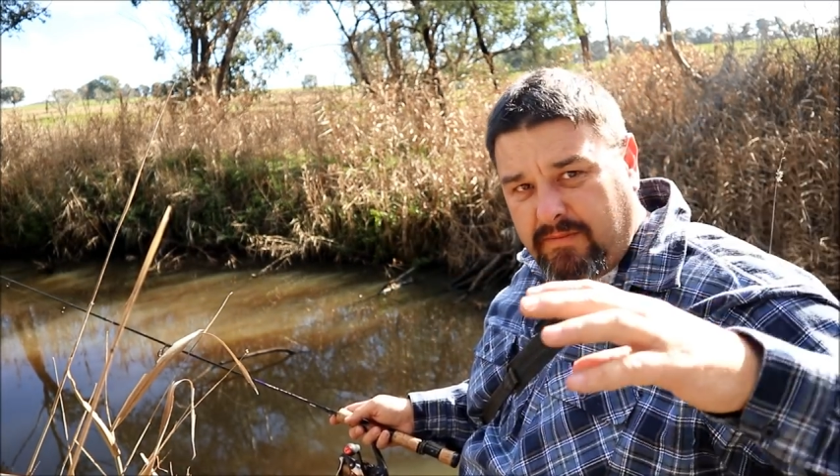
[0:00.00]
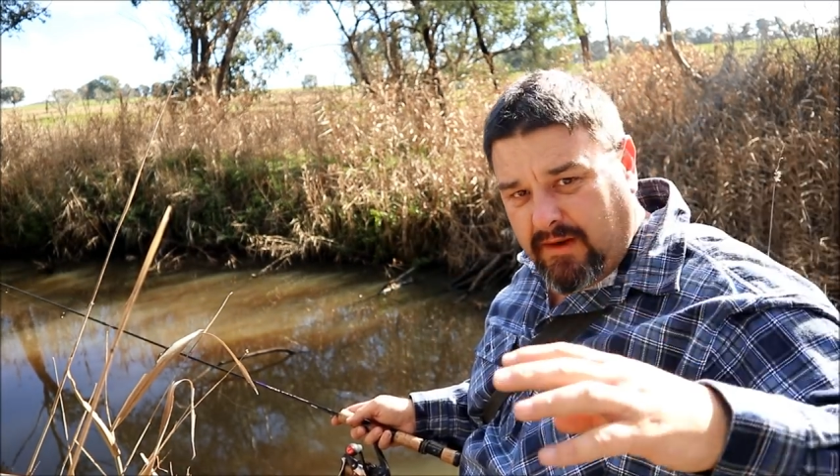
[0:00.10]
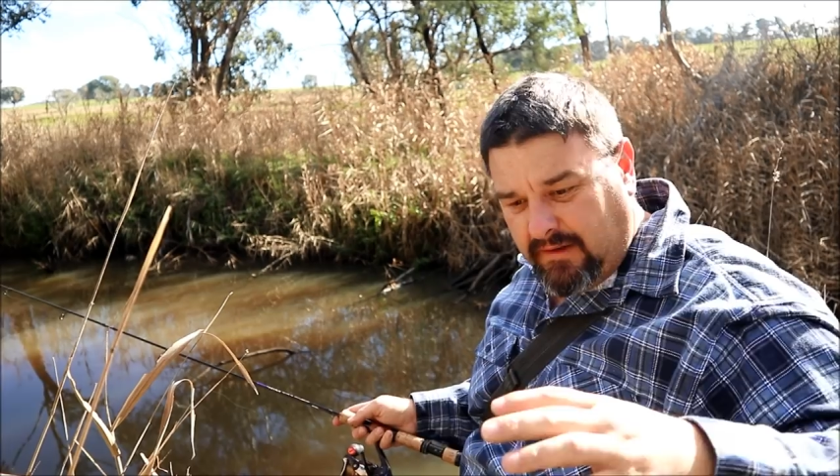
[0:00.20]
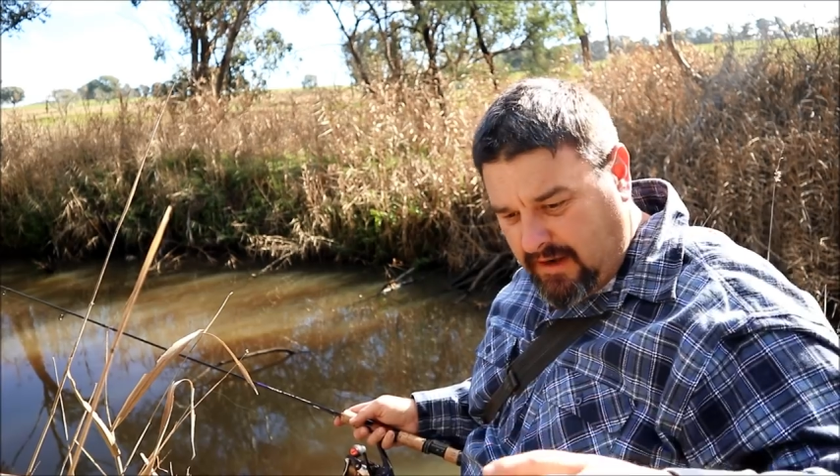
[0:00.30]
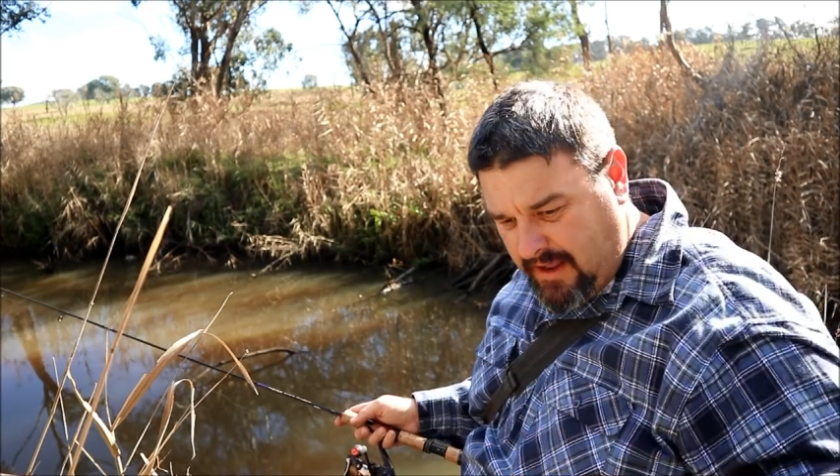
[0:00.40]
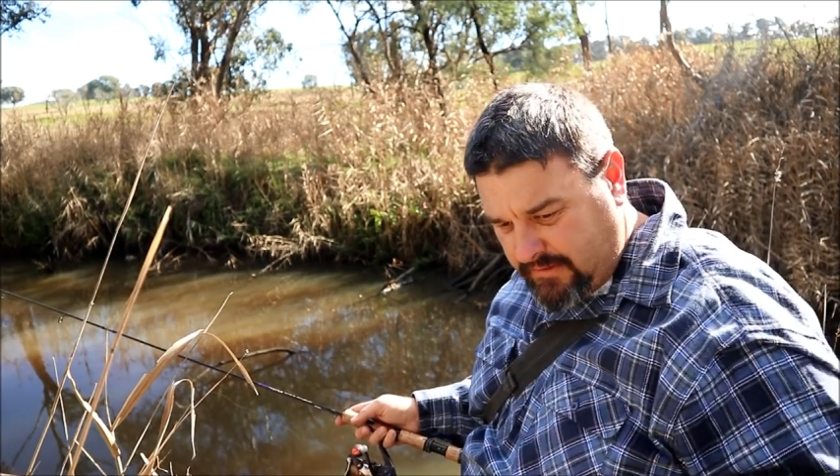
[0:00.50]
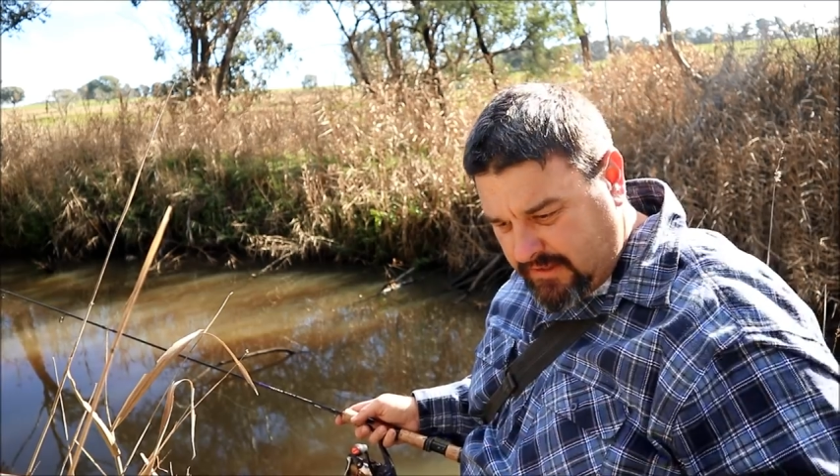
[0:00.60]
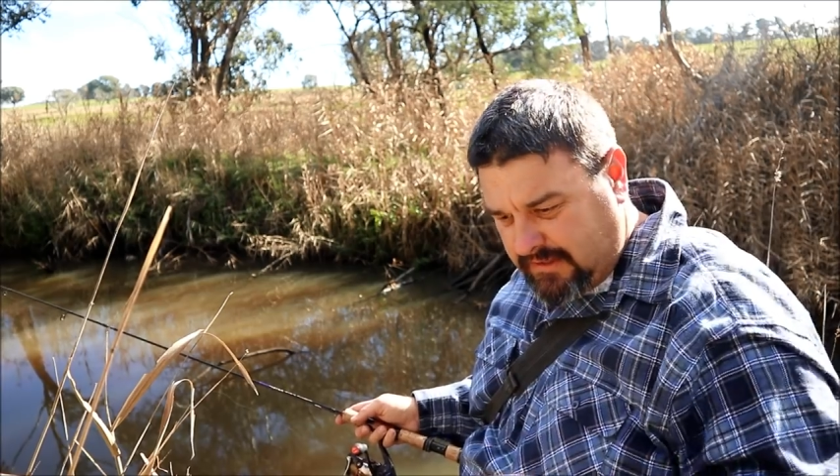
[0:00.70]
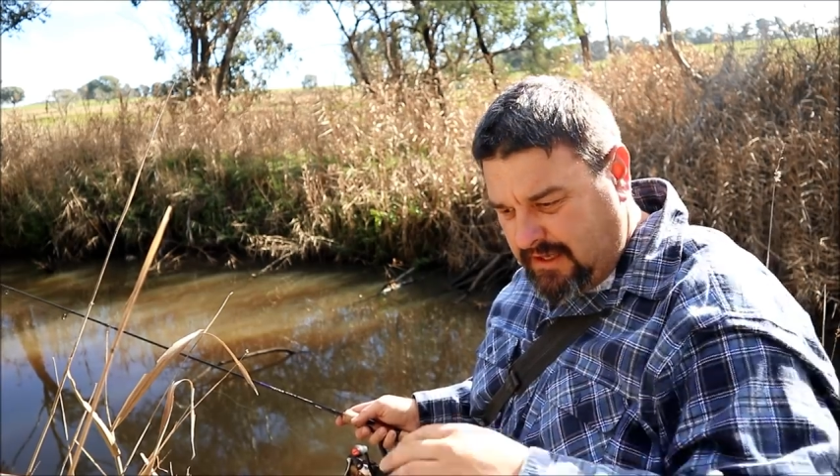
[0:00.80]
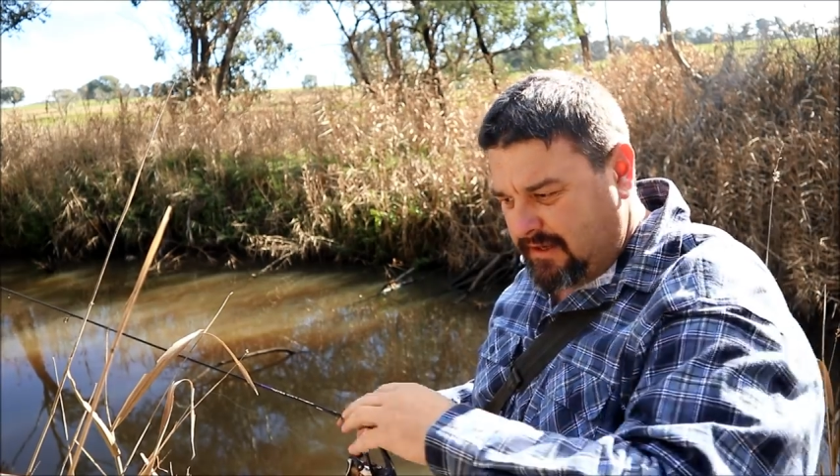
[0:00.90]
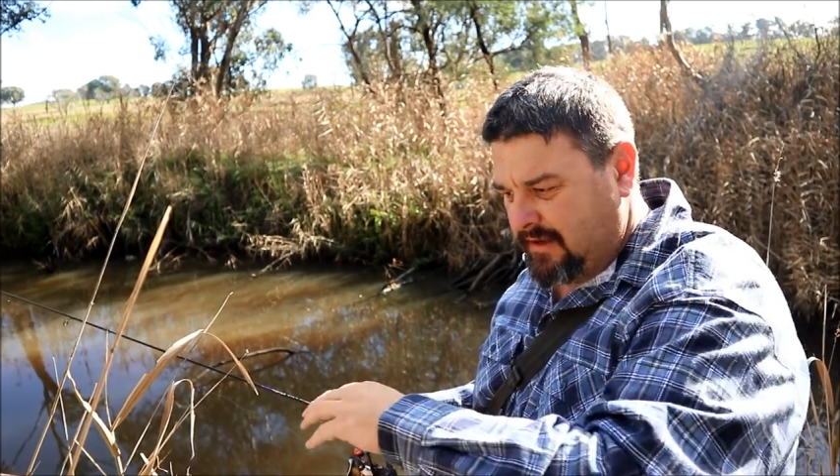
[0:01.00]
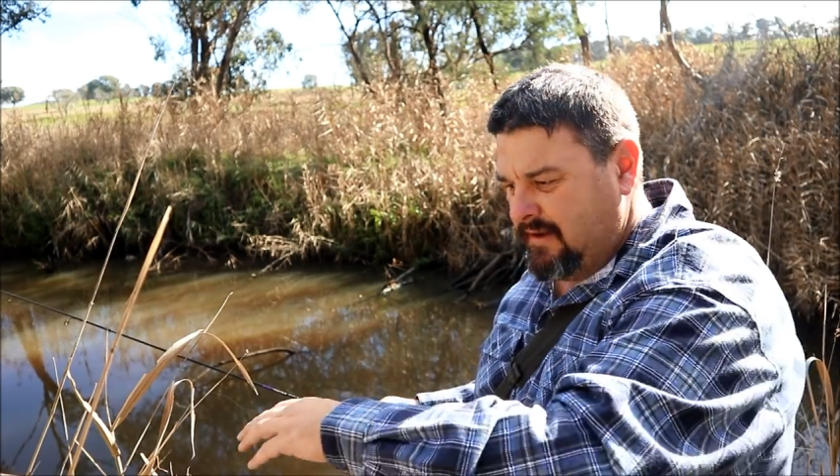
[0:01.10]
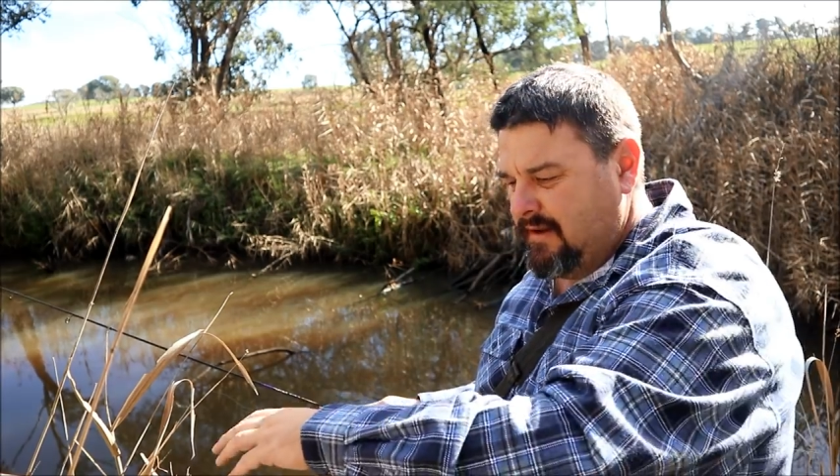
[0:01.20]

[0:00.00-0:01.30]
then I'll allow it to sink.